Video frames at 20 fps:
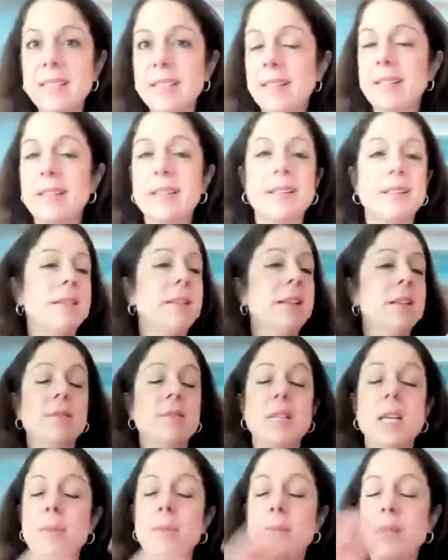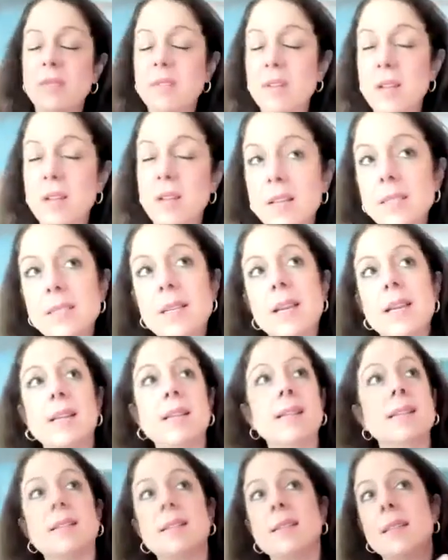the table of
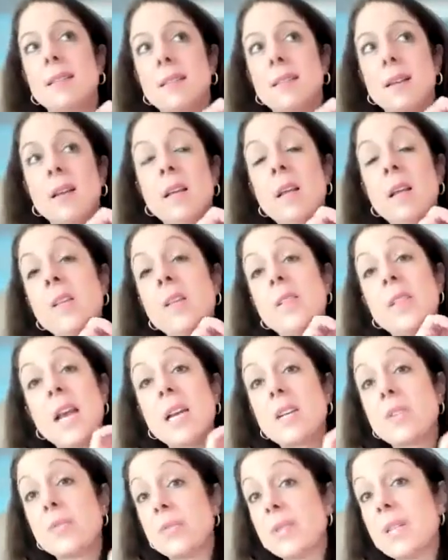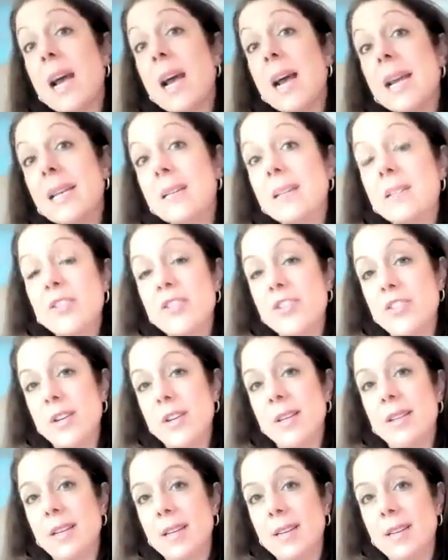contents and the actual title
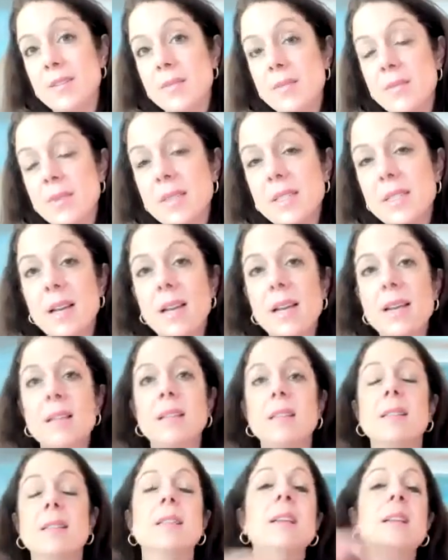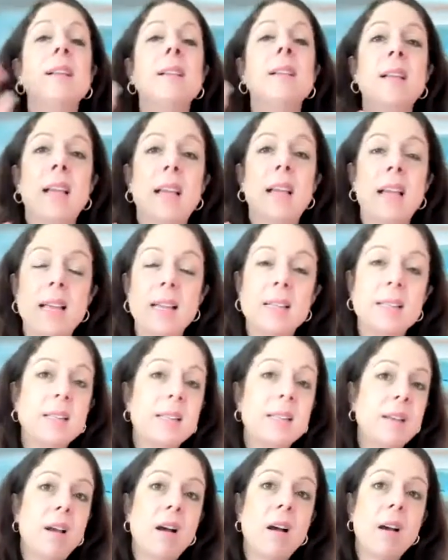sheet that gives them the title and
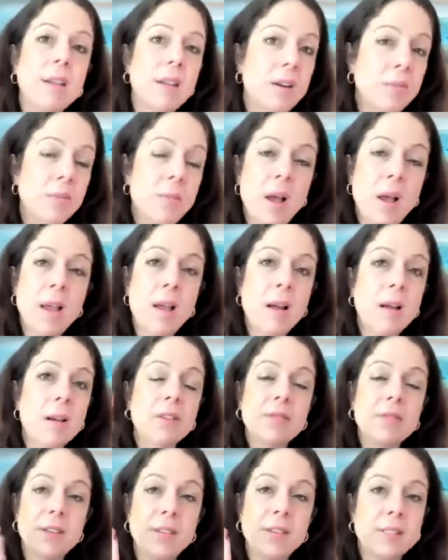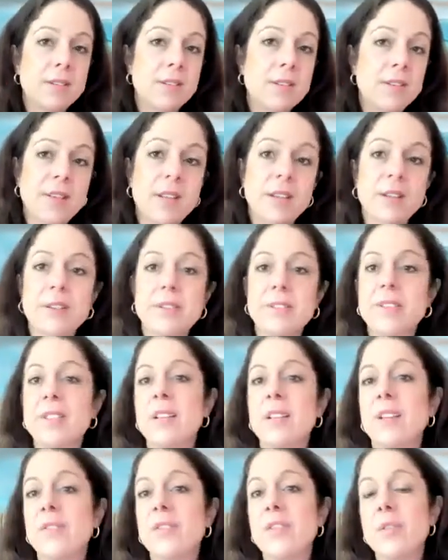the biographies and all that good
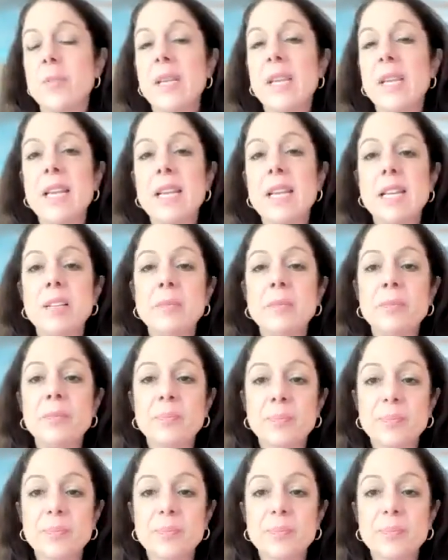stuff in the beginning.